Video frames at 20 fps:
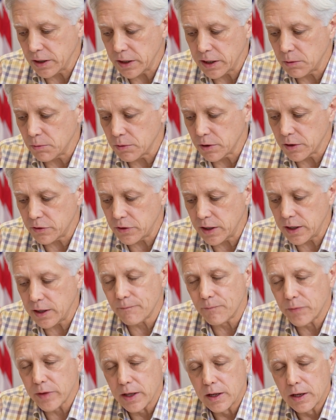And I want to thank
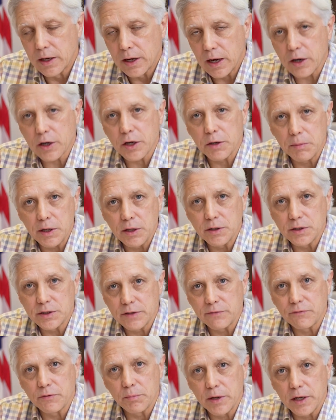our
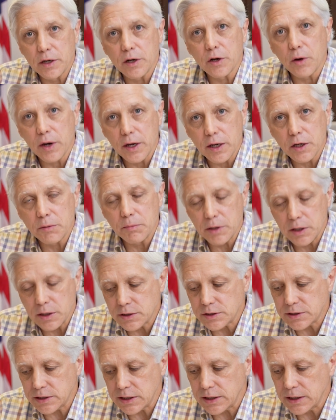community for being a great
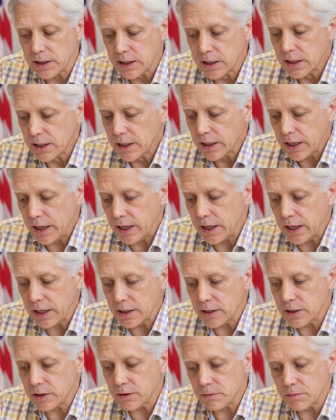community
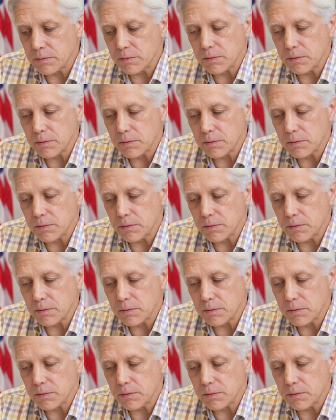and